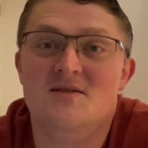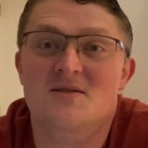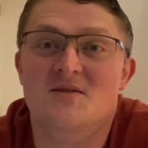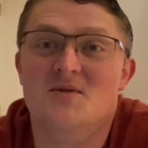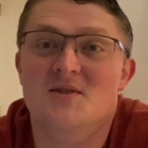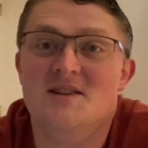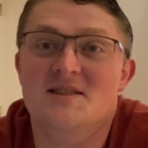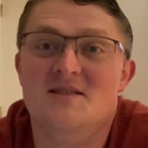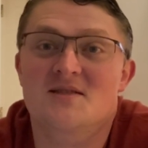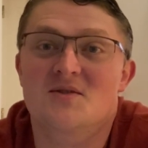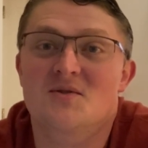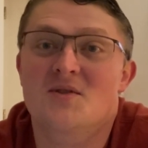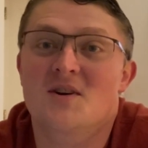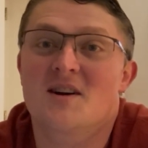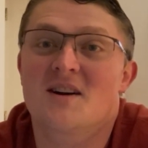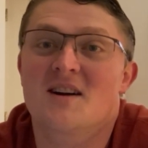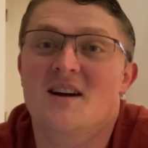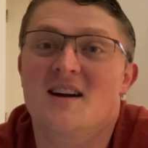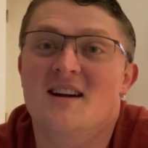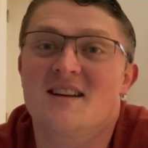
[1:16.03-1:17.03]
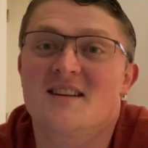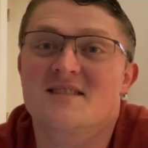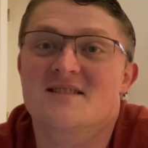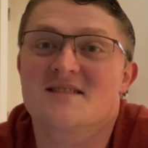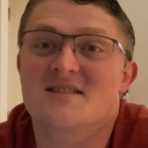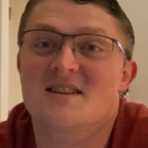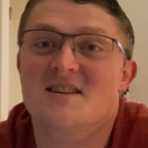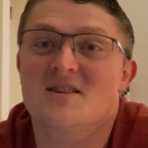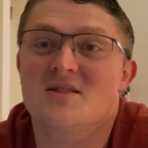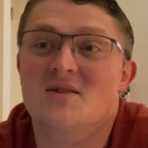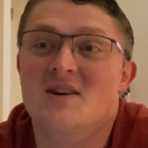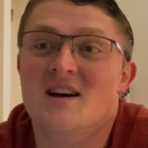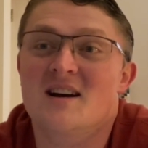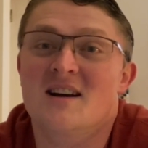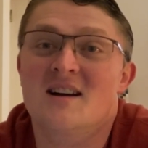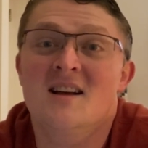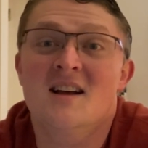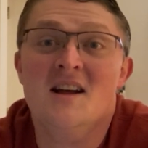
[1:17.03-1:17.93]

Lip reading: Toy Store. And so